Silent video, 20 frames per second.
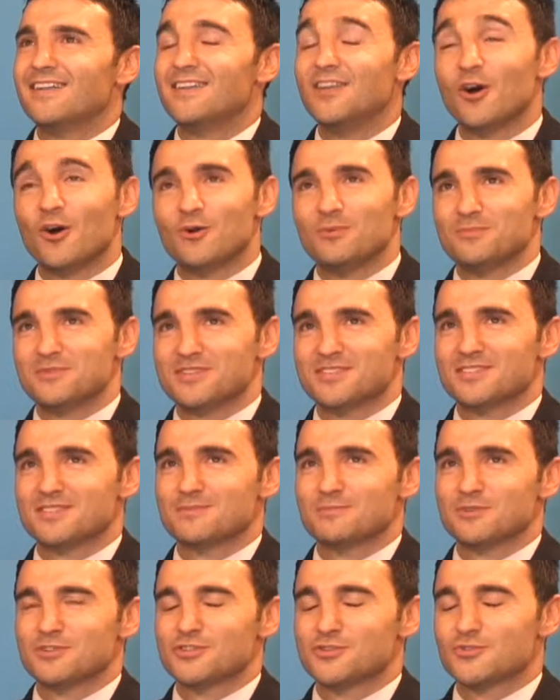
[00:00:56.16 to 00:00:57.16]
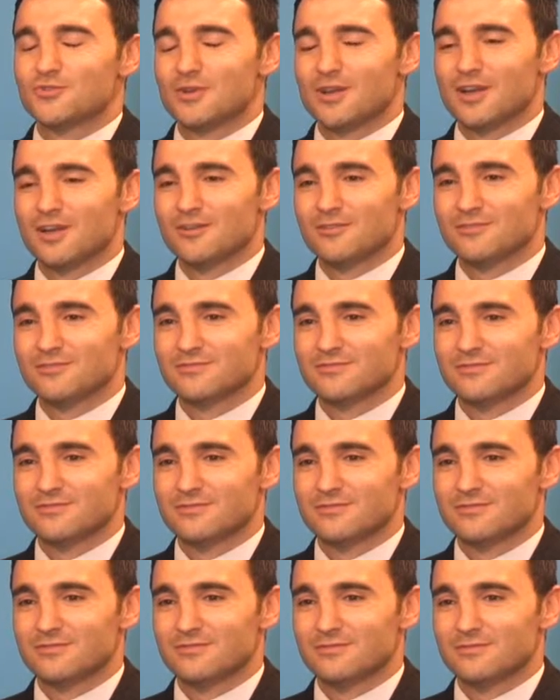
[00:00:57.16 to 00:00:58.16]
No, Mister Mastroianni.
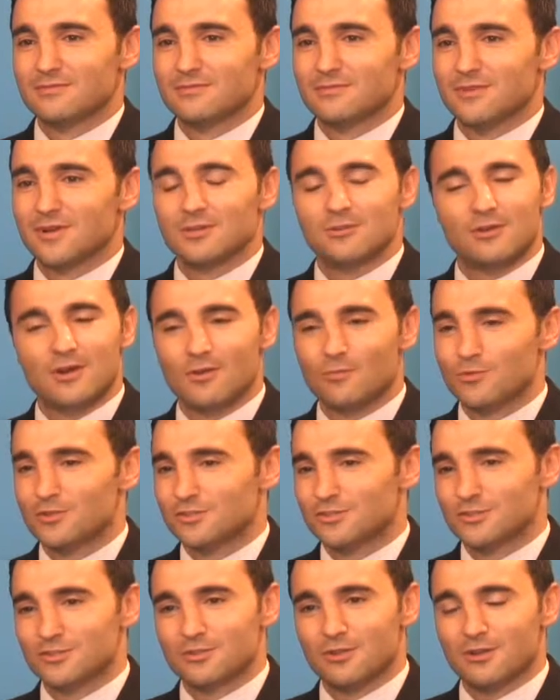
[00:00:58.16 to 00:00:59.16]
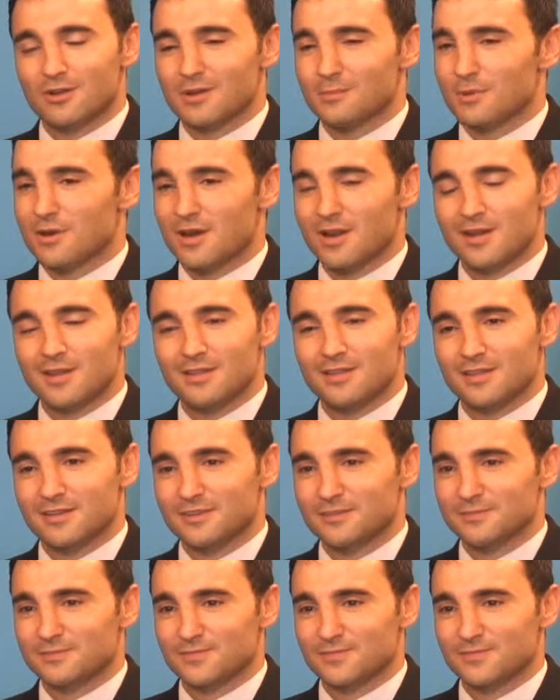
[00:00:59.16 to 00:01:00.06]
I don't want to talk about anything.